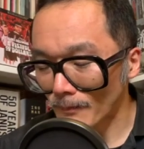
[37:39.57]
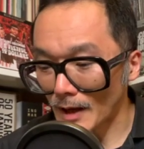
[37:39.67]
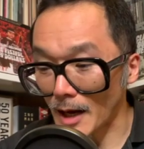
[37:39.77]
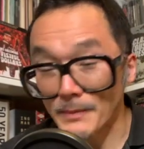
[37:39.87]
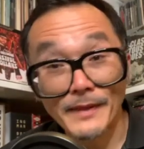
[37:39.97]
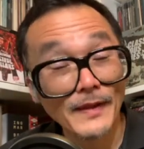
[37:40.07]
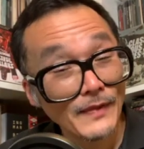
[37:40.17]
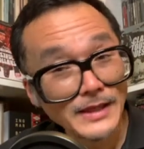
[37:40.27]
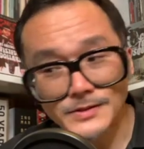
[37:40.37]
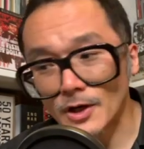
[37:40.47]
And then
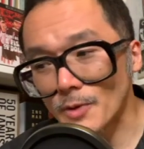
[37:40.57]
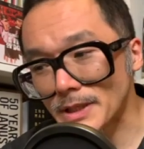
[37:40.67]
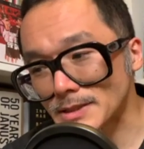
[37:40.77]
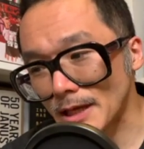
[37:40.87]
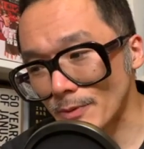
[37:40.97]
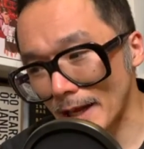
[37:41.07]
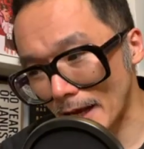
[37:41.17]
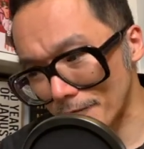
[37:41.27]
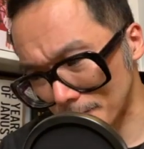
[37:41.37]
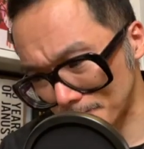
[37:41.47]
that's not all, because then we have